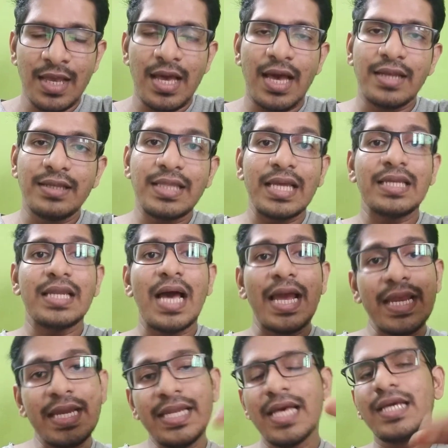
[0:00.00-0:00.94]
and that
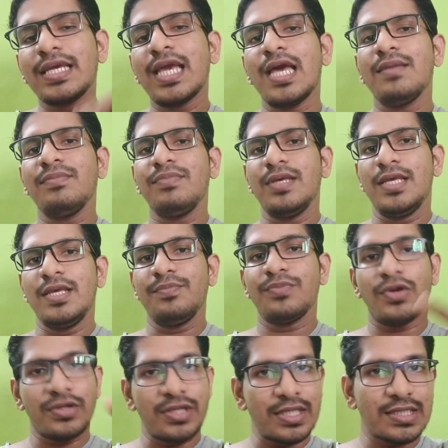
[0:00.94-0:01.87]
idea can be
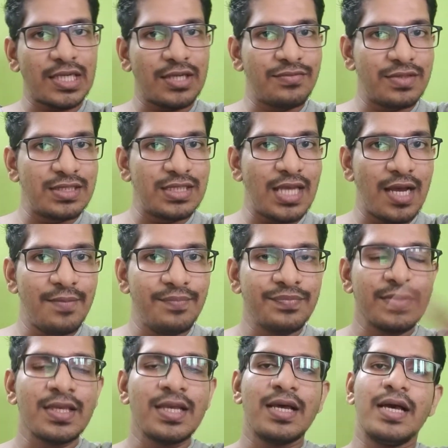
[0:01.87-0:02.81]
protected with the
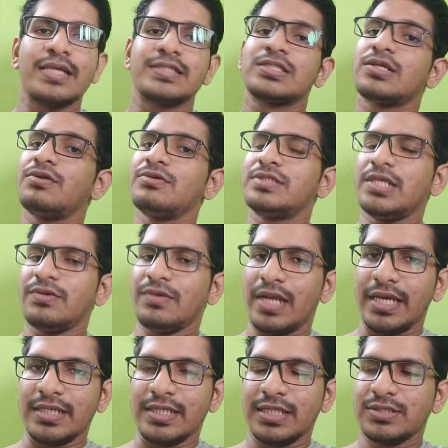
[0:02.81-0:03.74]
exclusive right.